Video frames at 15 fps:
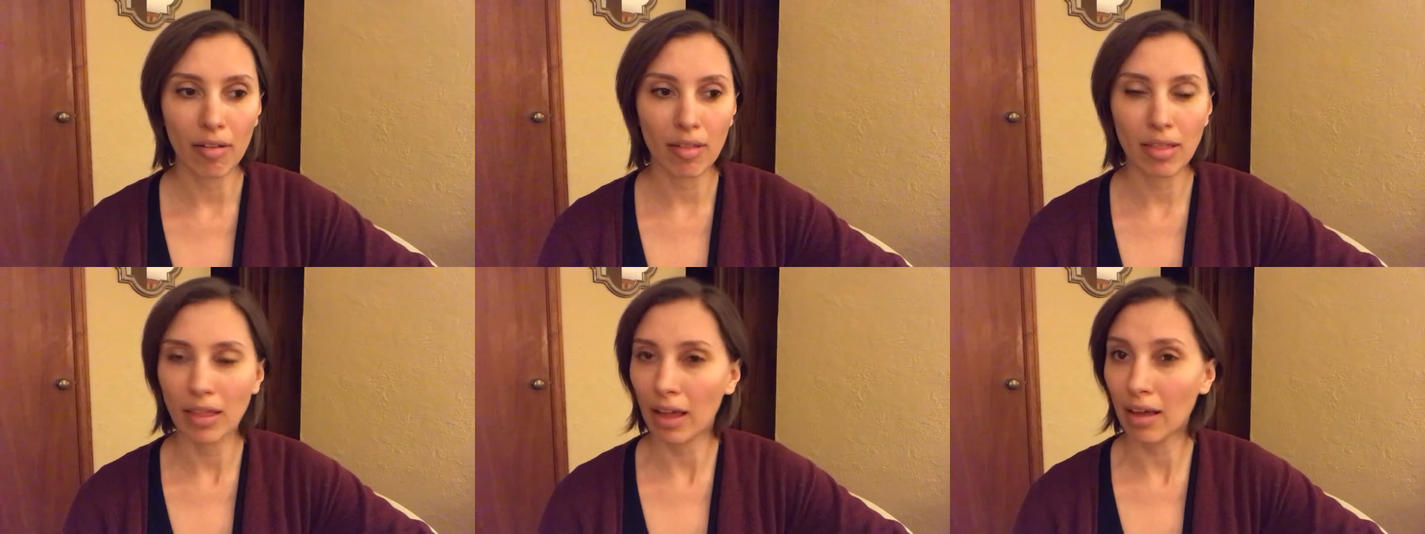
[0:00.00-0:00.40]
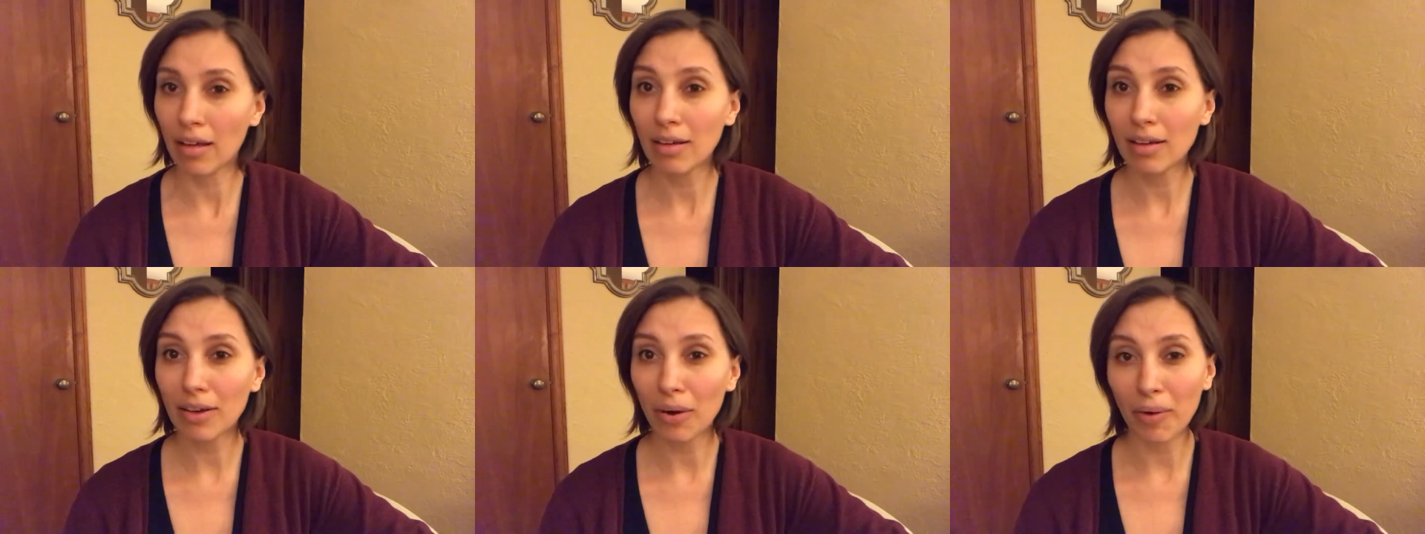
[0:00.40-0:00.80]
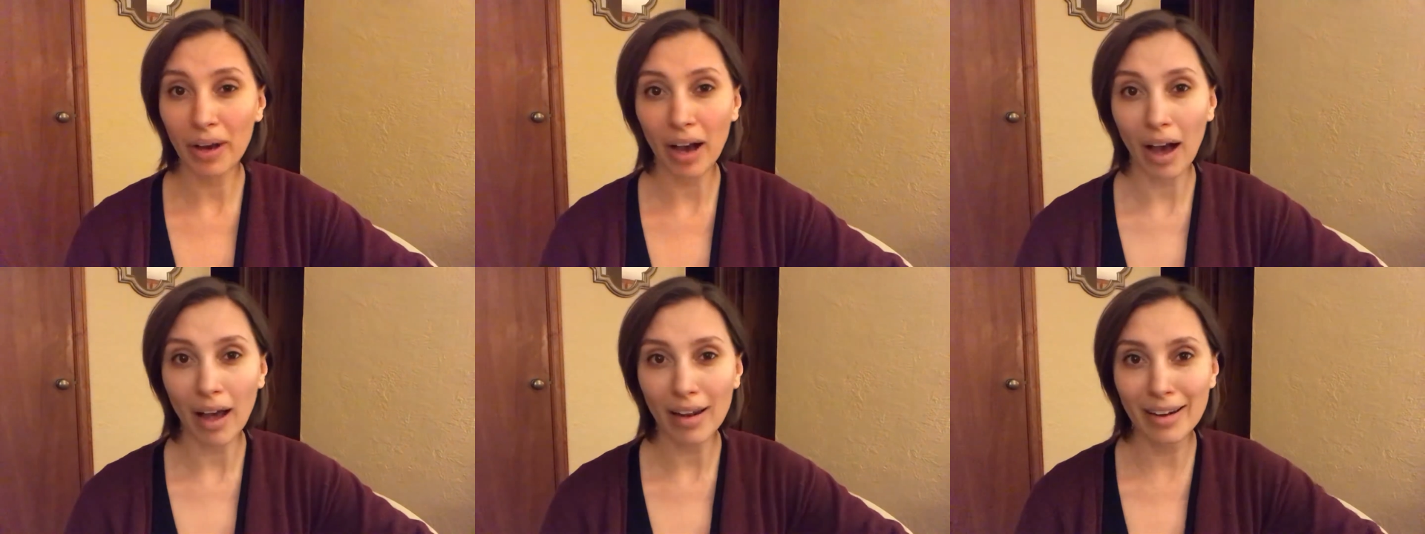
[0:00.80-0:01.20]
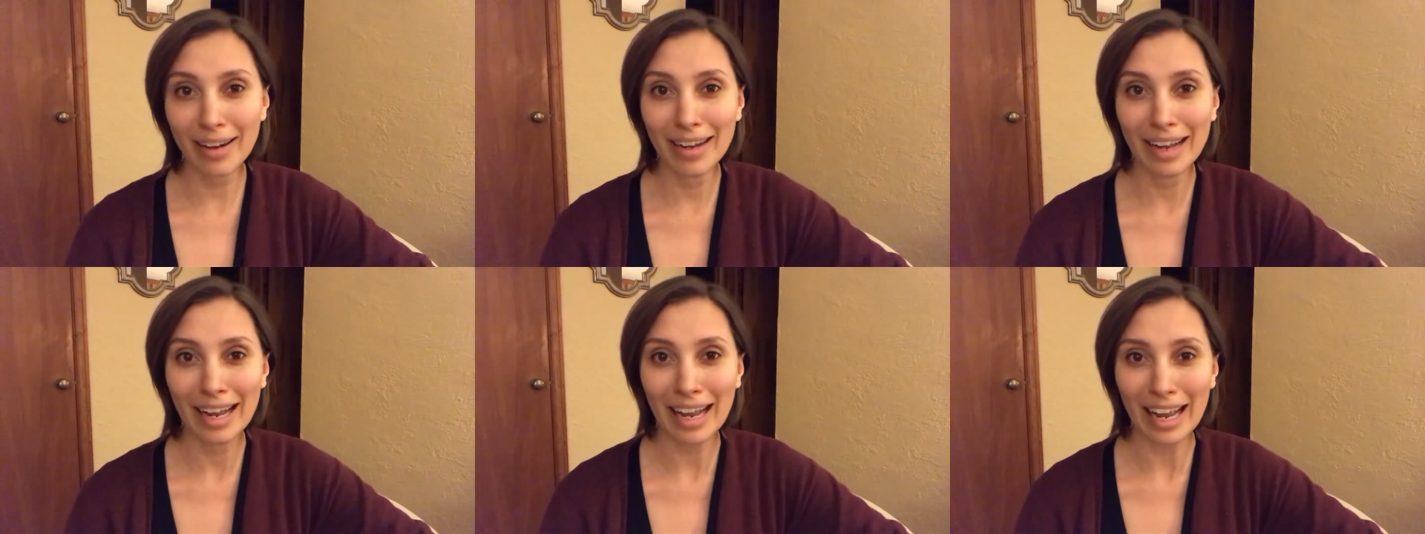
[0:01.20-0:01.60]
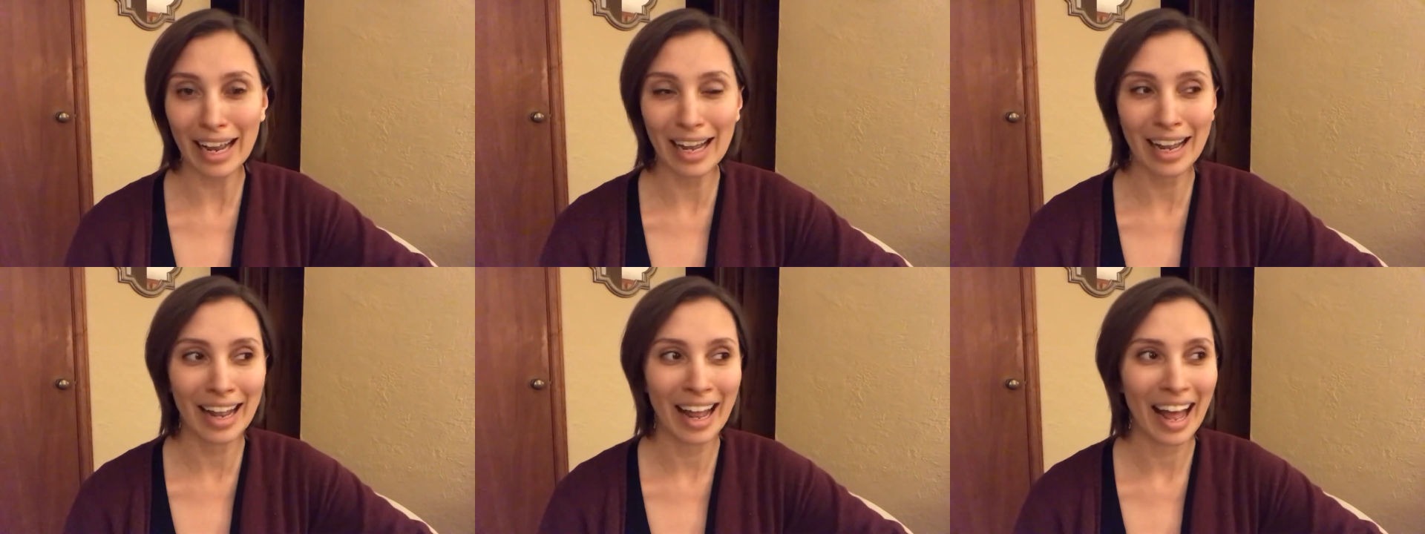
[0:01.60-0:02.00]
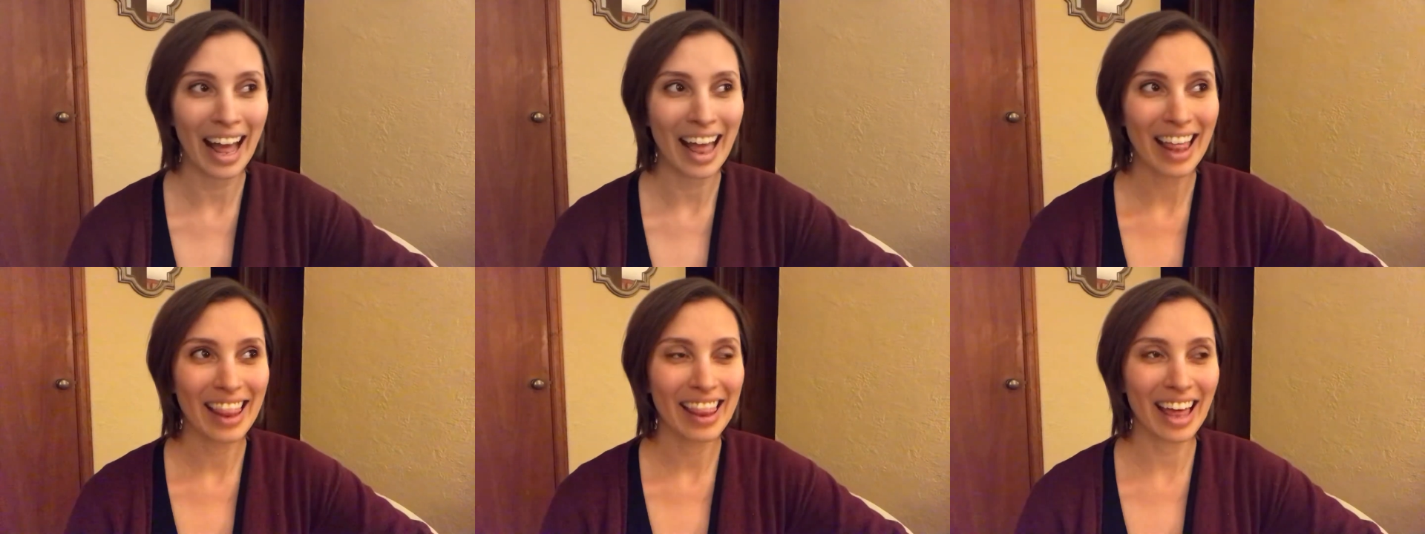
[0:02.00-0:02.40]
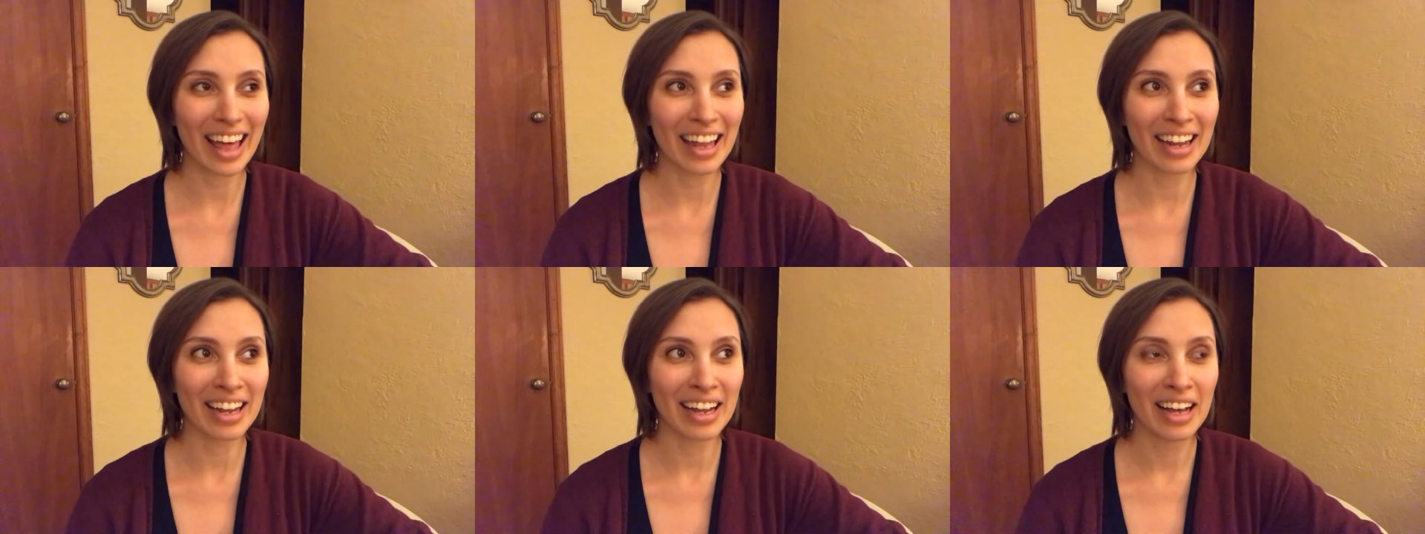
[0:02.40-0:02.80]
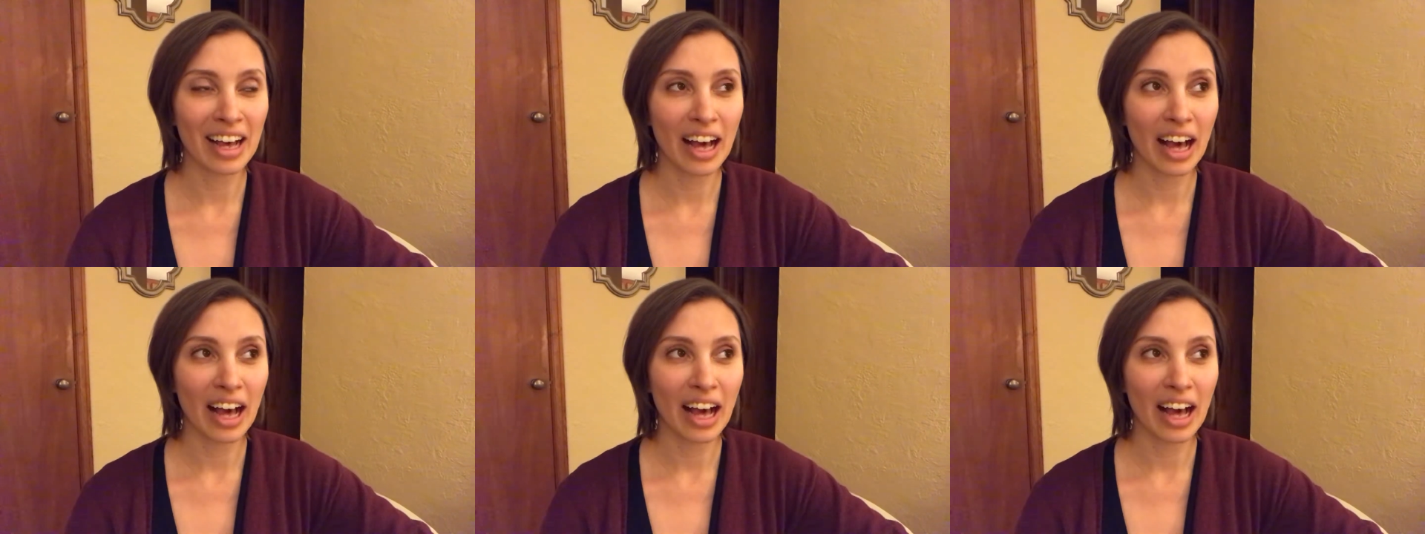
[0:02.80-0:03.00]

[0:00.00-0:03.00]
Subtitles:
thing going on, then